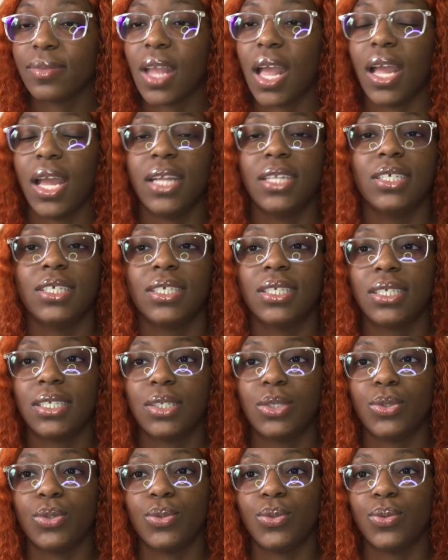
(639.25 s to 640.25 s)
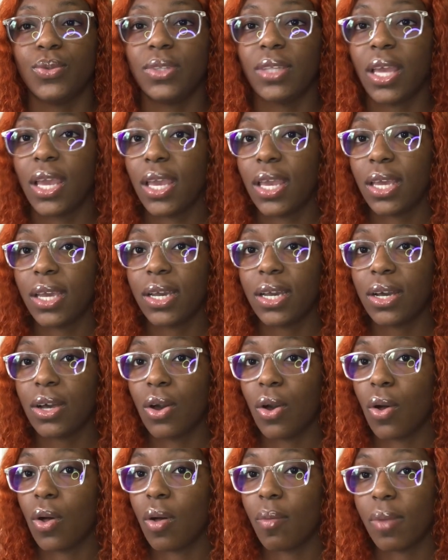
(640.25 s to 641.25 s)
And just to thank
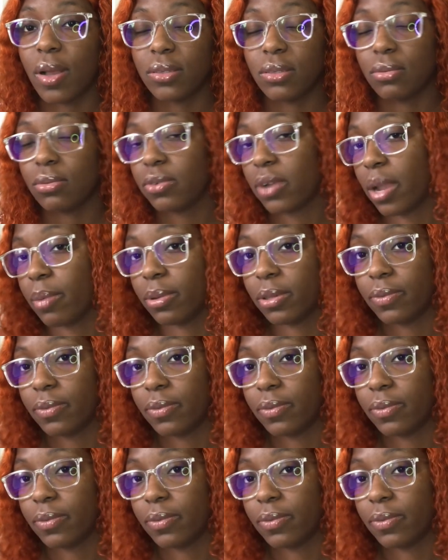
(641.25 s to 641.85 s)
all my subscribers